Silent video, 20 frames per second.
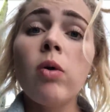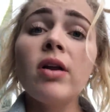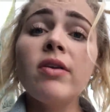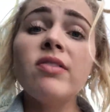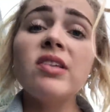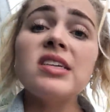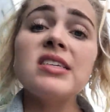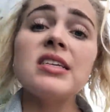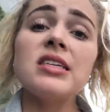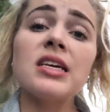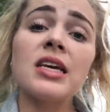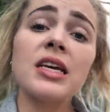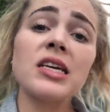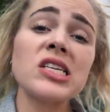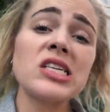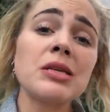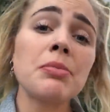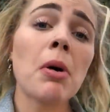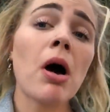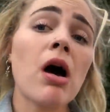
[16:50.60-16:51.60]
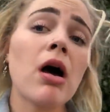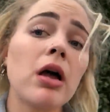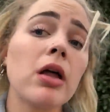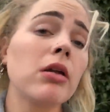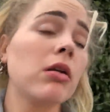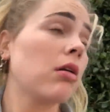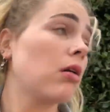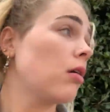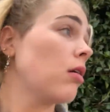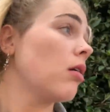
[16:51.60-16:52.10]
what if this is like his
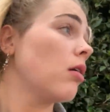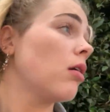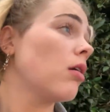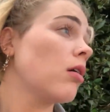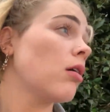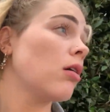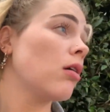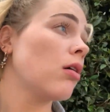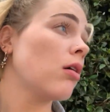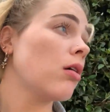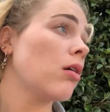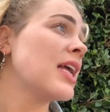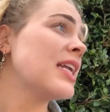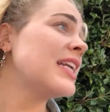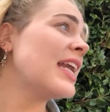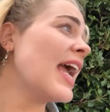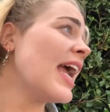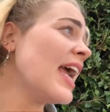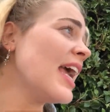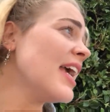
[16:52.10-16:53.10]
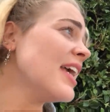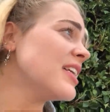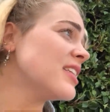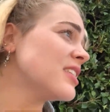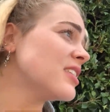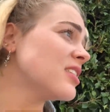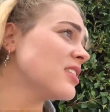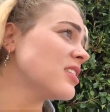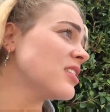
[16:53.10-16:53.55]
spot? Nate!